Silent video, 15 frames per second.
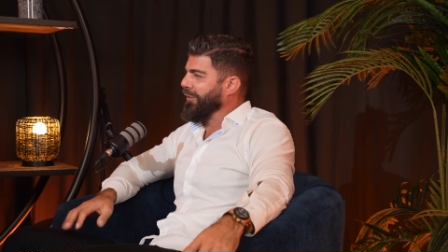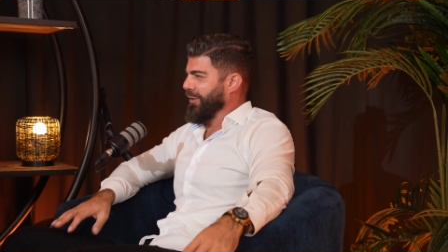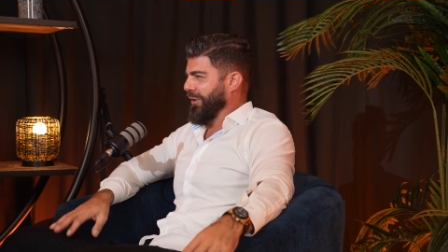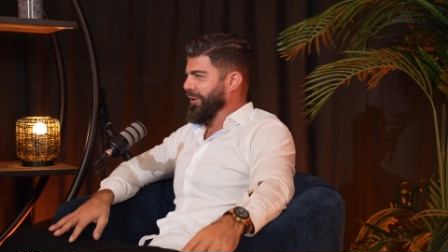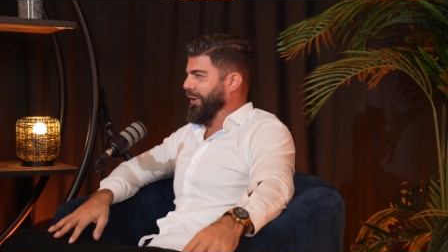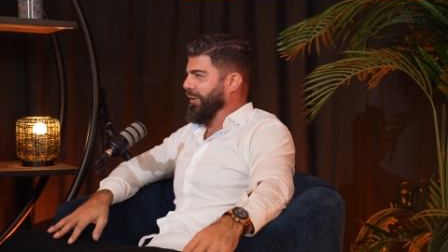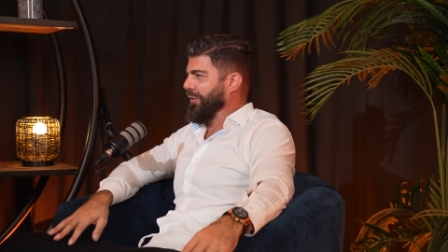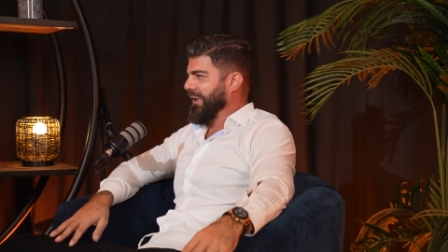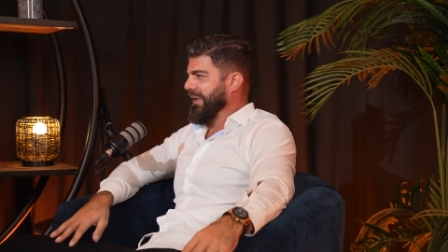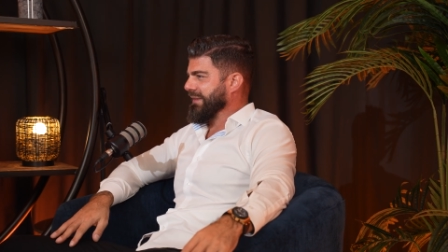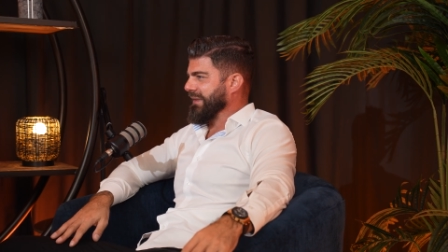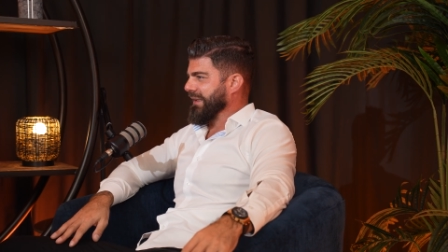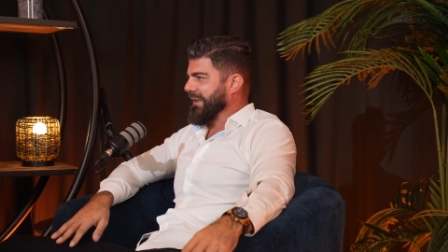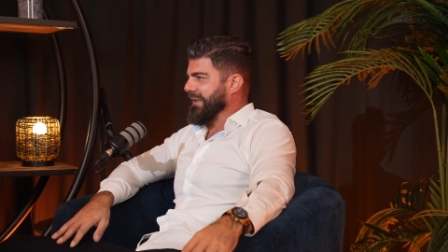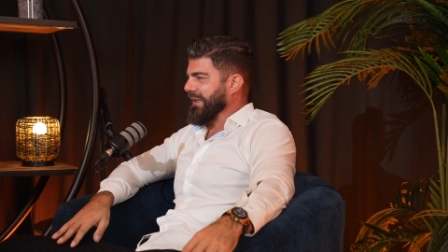or,
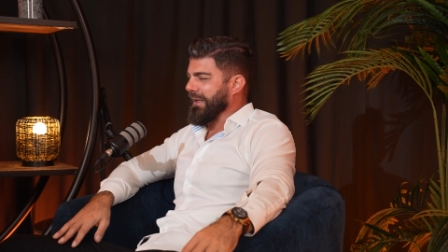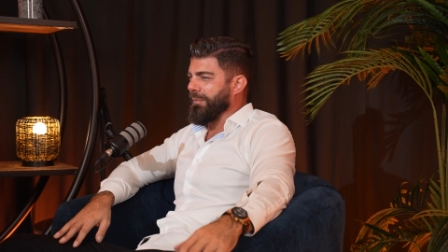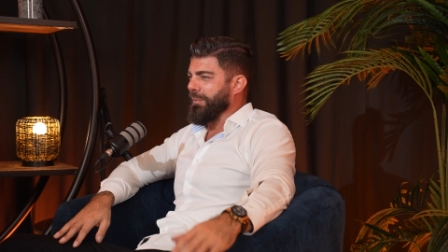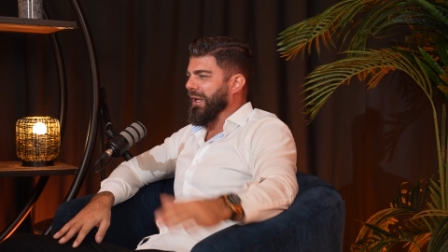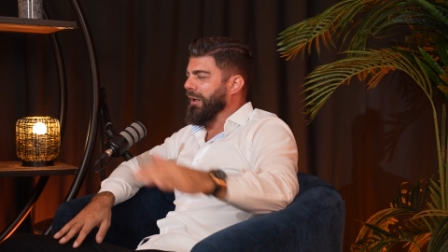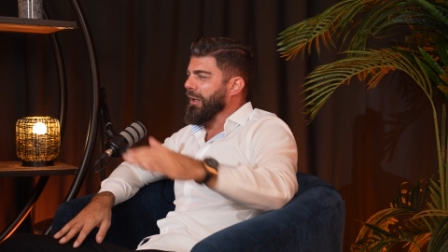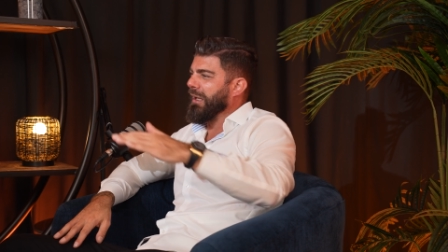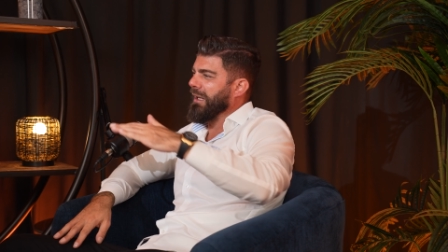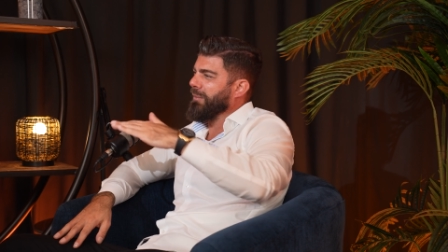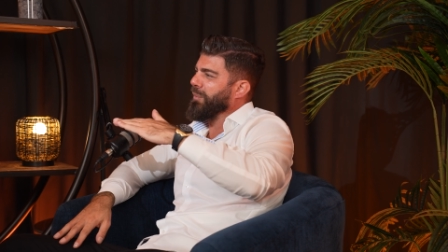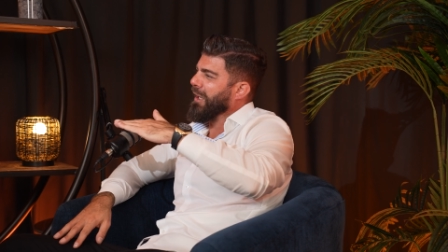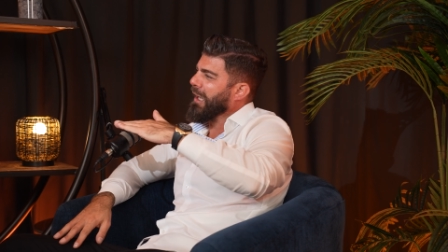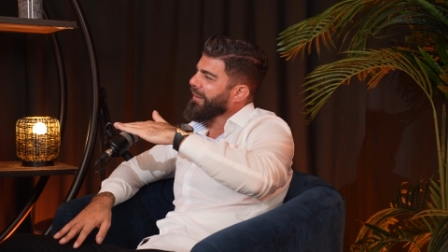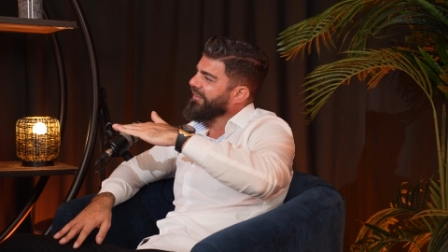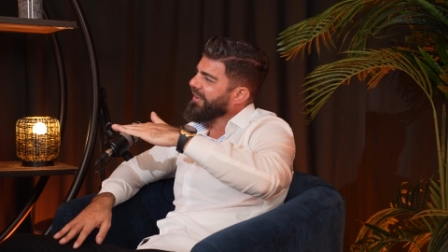it
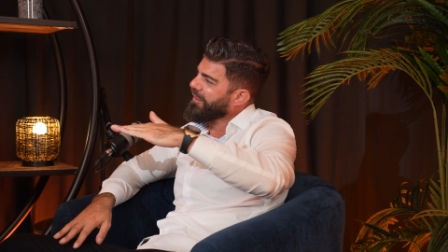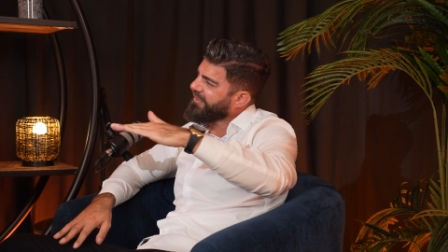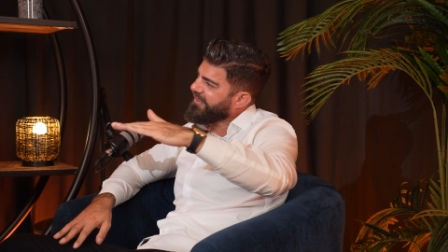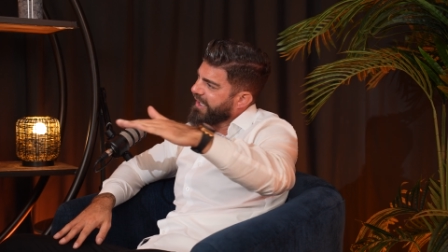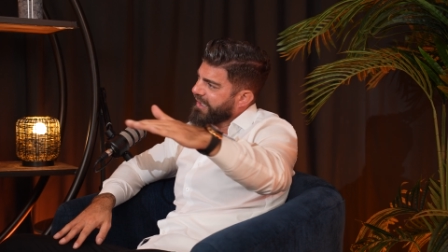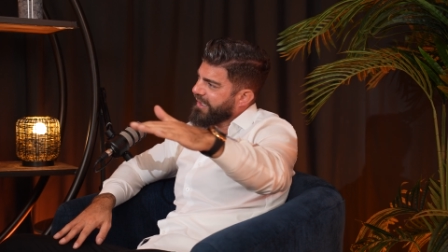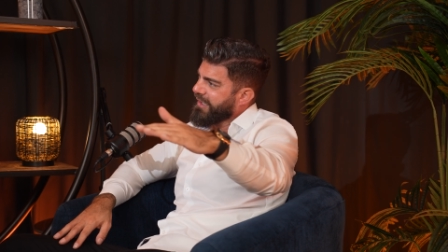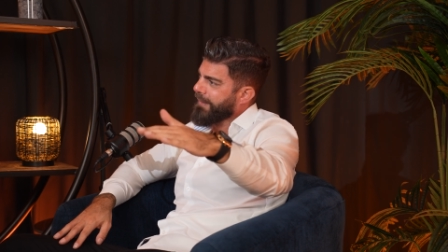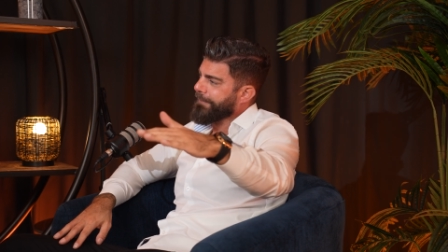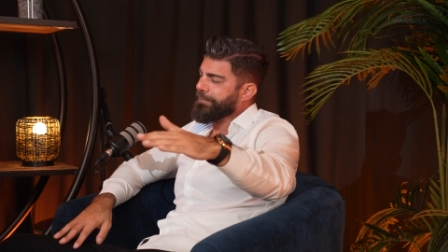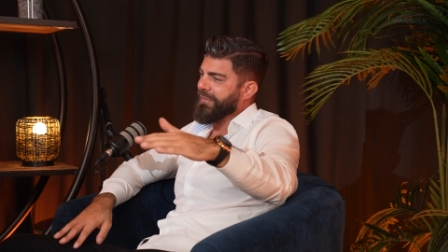become very vague.